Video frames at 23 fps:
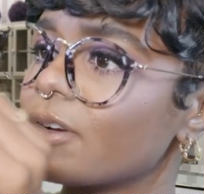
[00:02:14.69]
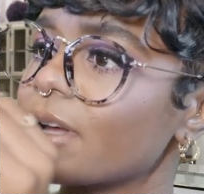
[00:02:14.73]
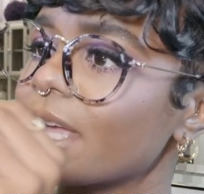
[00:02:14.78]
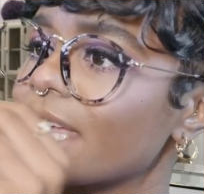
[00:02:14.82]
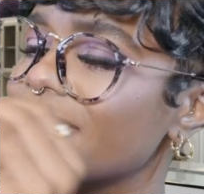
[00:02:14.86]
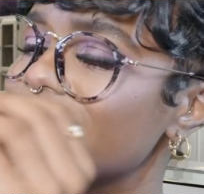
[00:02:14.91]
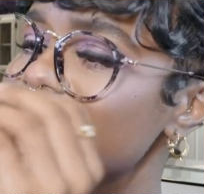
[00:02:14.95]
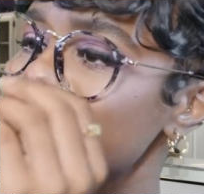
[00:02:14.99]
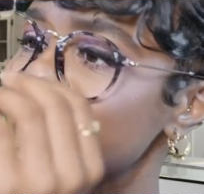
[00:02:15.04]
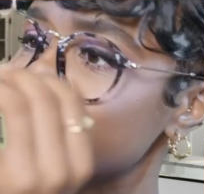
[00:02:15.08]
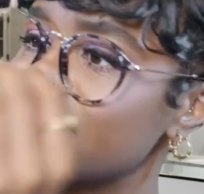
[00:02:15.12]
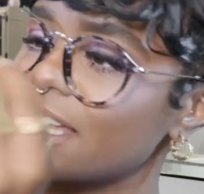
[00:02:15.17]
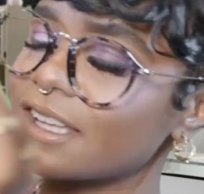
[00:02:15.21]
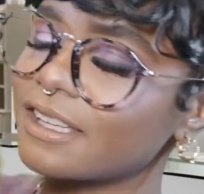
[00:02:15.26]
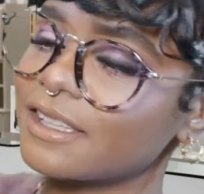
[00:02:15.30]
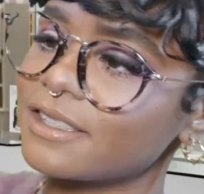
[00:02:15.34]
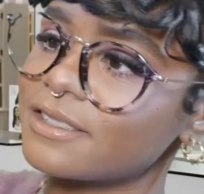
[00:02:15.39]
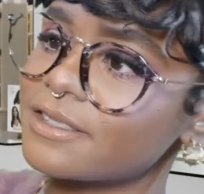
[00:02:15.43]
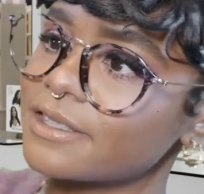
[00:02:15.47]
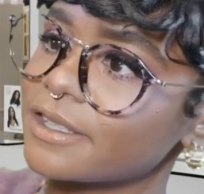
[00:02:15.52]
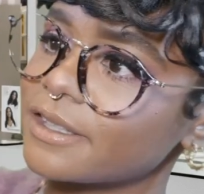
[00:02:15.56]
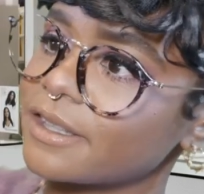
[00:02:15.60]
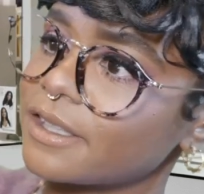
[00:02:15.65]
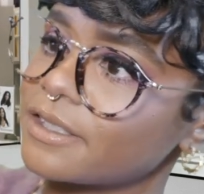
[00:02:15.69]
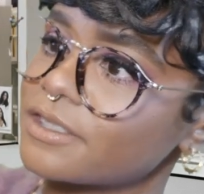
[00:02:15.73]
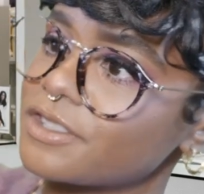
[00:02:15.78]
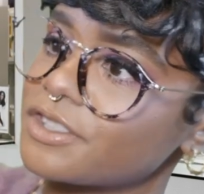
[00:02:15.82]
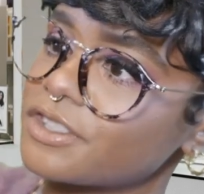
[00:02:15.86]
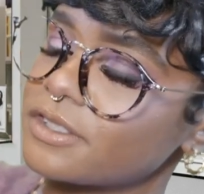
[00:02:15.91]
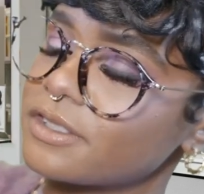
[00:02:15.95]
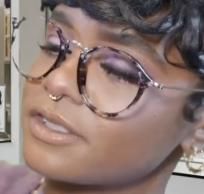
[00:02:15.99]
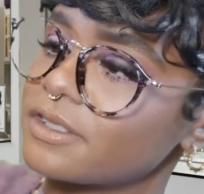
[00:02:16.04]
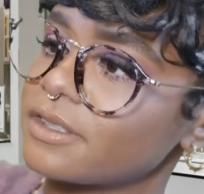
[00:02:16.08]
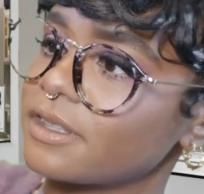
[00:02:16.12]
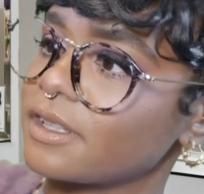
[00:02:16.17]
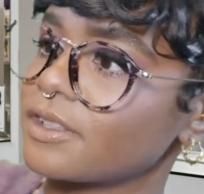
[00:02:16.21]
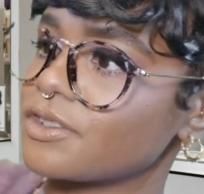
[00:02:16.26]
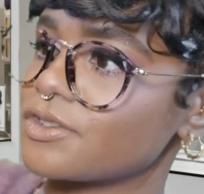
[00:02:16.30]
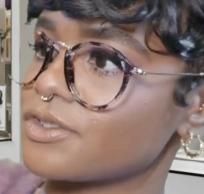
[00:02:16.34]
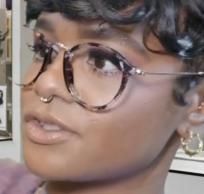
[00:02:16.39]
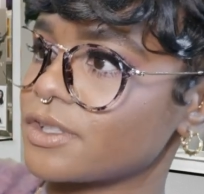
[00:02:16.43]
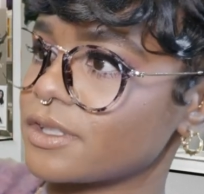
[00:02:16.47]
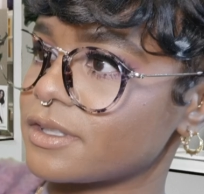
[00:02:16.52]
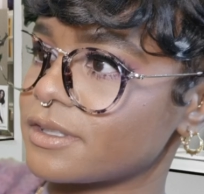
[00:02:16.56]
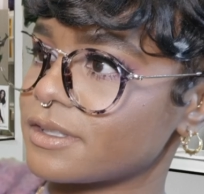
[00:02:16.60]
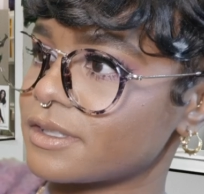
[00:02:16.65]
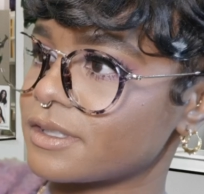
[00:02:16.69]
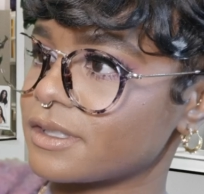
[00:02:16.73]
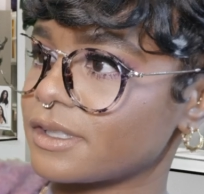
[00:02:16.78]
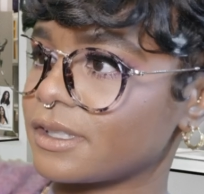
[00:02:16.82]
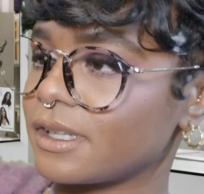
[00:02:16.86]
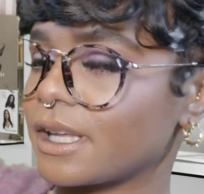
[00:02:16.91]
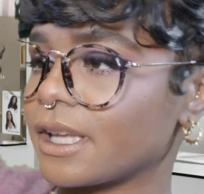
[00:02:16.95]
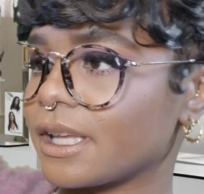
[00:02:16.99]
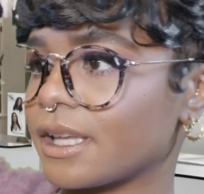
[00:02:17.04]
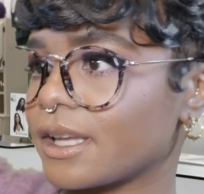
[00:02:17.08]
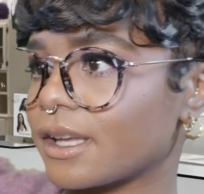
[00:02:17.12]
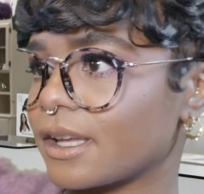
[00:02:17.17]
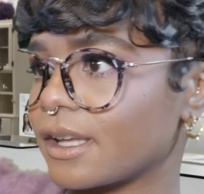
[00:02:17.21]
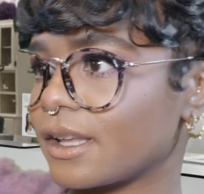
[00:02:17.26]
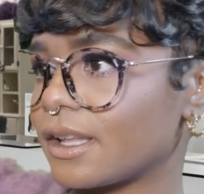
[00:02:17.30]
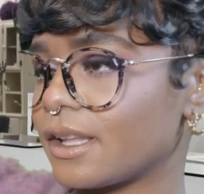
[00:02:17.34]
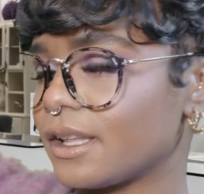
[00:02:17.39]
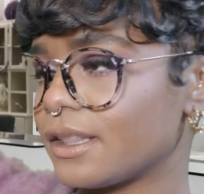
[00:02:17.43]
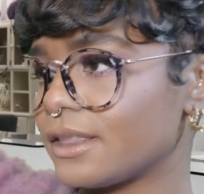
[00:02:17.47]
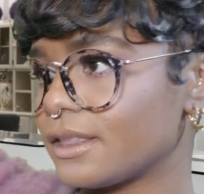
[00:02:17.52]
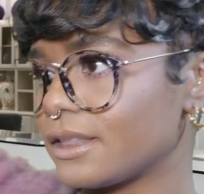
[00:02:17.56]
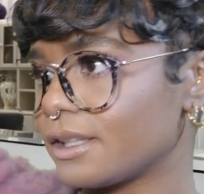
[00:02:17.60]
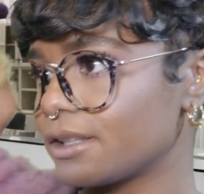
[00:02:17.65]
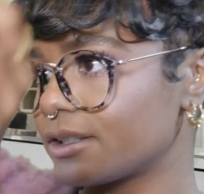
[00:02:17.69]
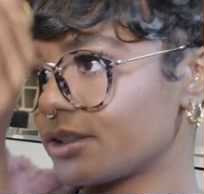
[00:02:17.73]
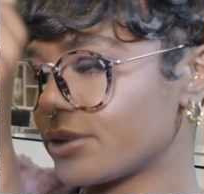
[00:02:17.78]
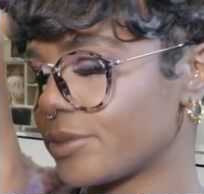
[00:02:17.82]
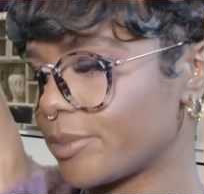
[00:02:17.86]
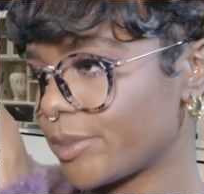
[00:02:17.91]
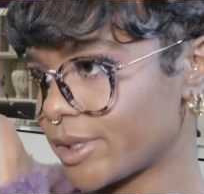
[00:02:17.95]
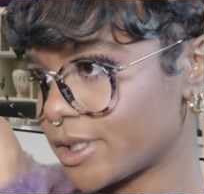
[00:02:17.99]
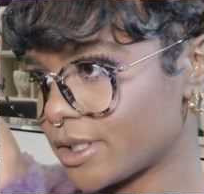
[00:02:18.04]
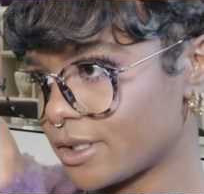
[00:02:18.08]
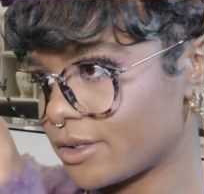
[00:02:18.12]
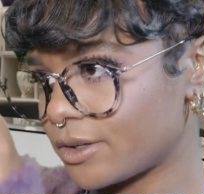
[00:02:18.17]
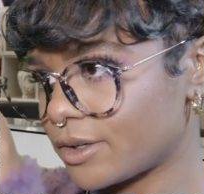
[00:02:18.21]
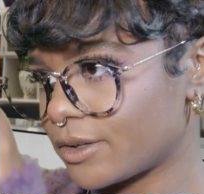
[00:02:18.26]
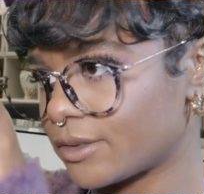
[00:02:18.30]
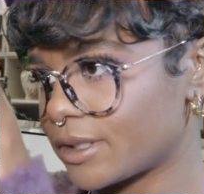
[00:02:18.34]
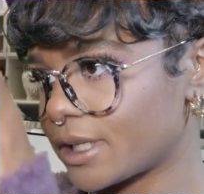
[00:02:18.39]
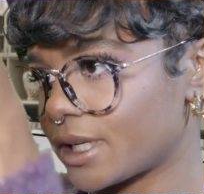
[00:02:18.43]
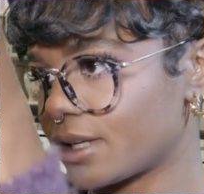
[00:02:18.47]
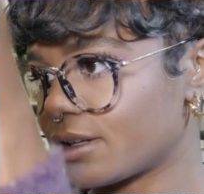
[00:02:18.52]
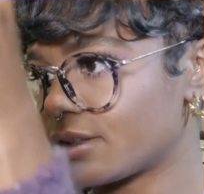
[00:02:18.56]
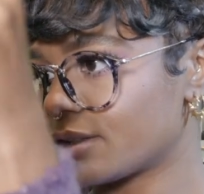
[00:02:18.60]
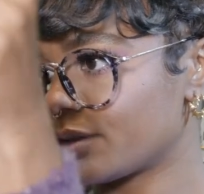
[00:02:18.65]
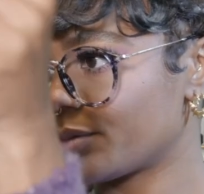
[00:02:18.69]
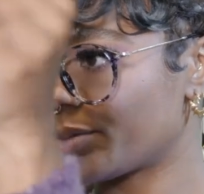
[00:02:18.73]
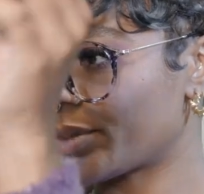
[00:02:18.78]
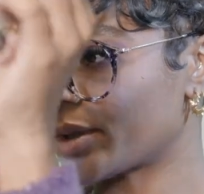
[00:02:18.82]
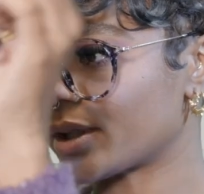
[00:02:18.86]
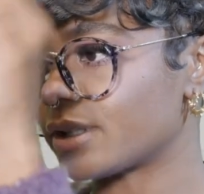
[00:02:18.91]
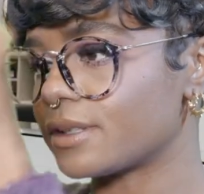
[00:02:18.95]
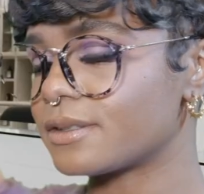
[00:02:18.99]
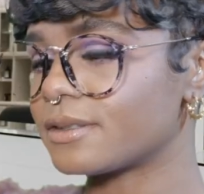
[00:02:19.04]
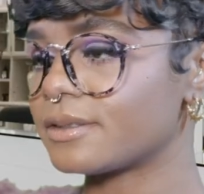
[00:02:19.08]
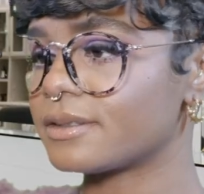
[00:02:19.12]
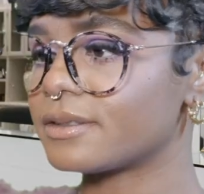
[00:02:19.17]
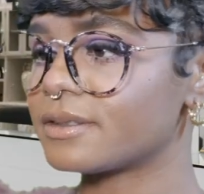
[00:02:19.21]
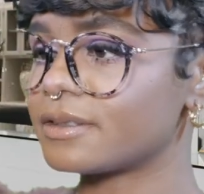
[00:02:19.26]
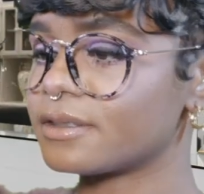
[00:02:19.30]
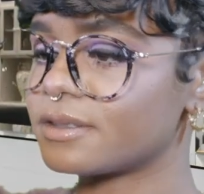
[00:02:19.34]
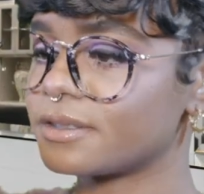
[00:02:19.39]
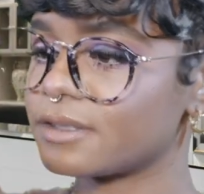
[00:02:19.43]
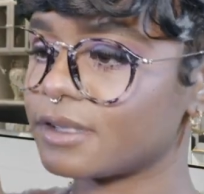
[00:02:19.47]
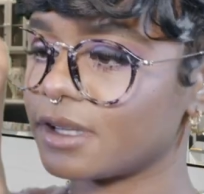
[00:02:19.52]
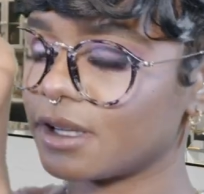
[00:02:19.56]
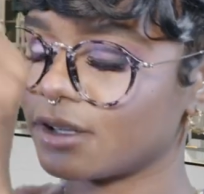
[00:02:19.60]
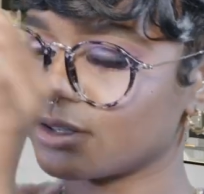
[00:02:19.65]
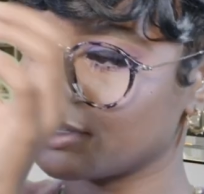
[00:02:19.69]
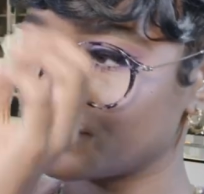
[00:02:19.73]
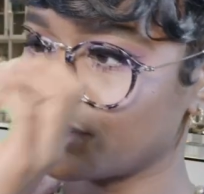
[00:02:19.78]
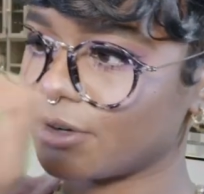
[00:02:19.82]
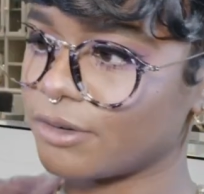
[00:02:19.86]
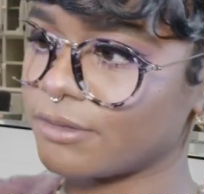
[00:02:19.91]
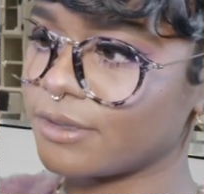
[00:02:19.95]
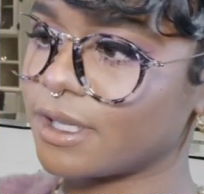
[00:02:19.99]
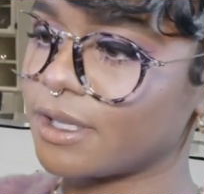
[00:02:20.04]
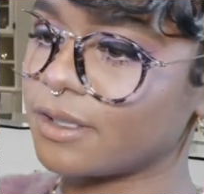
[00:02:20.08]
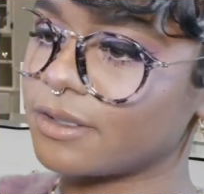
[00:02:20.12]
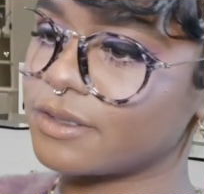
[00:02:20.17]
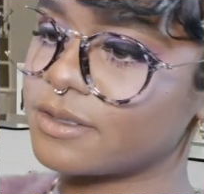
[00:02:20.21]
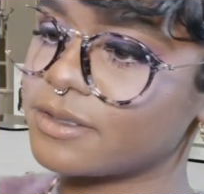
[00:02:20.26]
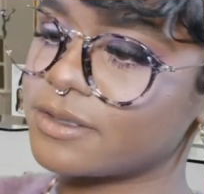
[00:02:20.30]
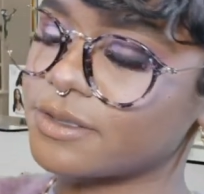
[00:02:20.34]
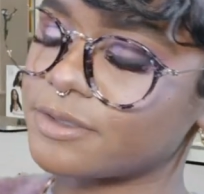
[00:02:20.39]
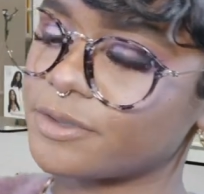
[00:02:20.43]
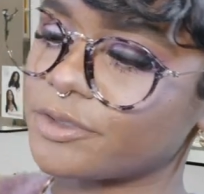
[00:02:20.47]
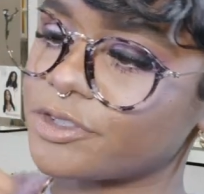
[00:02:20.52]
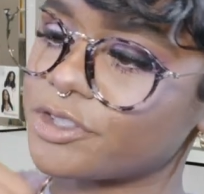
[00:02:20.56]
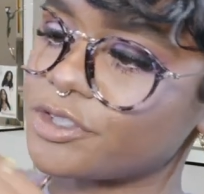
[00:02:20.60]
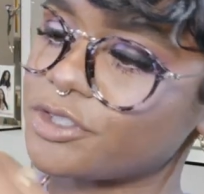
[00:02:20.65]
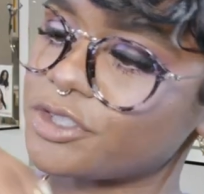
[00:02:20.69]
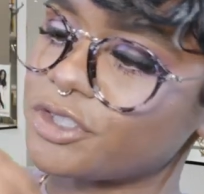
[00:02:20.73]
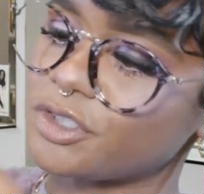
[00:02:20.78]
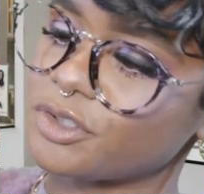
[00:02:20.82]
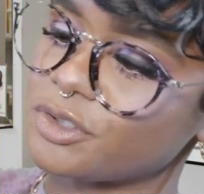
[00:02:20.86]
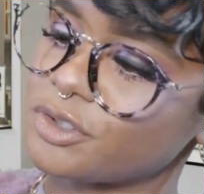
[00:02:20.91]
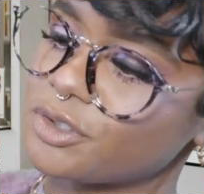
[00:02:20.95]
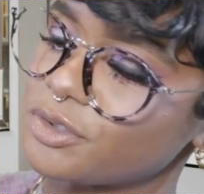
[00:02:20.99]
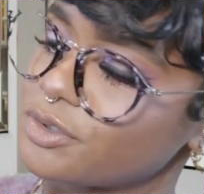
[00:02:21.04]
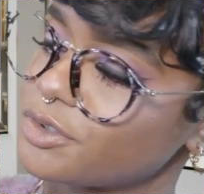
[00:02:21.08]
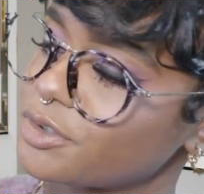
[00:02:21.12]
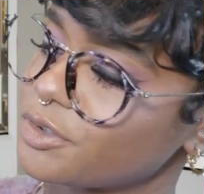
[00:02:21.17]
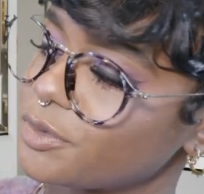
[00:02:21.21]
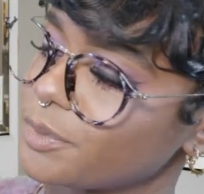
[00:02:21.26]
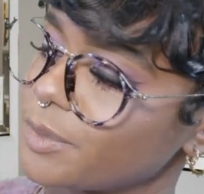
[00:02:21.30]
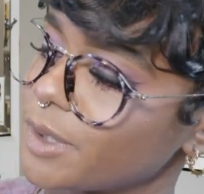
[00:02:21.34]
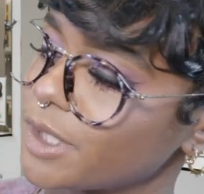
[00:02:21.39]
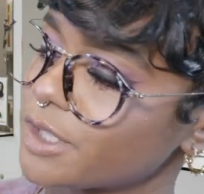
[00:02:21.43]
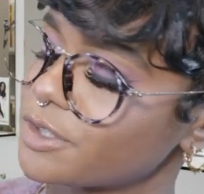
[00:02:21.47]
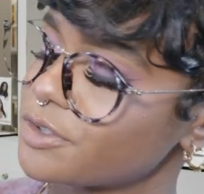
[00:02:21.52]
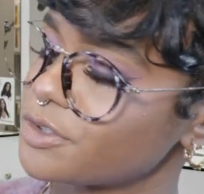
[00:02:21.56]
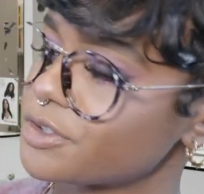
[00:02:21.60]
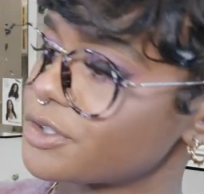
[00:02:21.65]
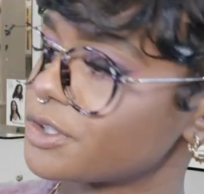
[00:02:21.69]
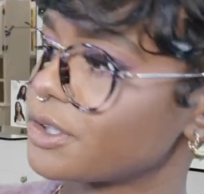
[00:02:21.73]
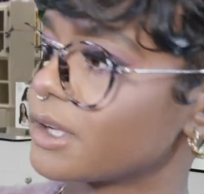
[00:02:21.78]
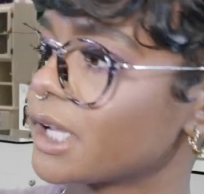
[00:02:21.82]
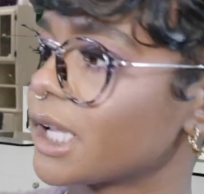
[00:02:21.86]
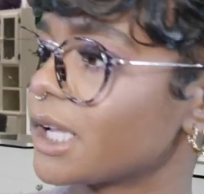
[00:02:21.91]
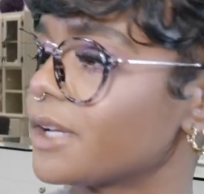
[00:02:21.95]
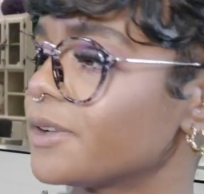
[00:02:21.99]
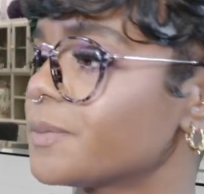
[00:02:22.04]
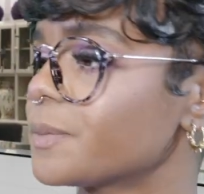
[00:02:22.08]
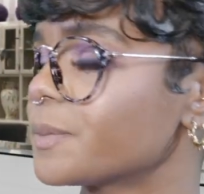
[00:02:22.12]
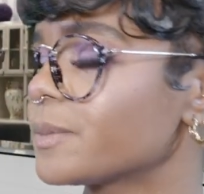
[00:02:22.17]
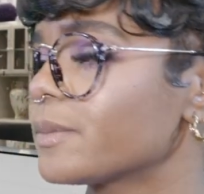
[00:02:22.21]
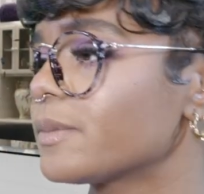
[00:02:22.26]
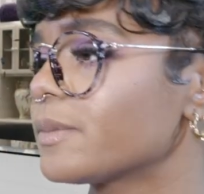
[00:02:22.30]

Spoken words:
Okay, because I can see that they're just a little bit grown out, but it's not grown out too much. Okay.